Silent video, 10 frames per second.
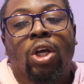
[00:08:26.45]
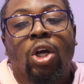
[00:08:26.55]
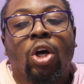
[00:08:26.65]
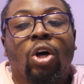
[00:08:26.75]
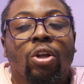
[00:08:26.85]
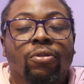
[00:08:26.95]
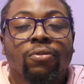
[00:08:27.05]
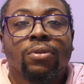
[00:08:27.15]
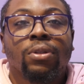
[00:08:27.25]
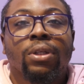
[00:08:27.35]

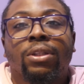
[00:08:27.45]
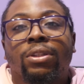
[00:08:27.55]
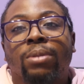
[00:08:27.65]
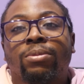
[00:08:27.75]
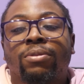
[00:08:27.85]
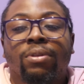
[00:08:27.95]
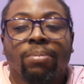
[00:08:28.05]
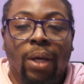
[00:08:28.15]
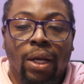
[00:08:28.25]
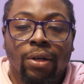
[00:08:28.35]
colorful in terms of the
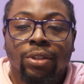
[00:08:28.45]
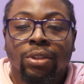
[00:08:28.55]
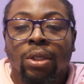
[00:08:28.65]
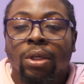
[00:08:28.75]
patterns,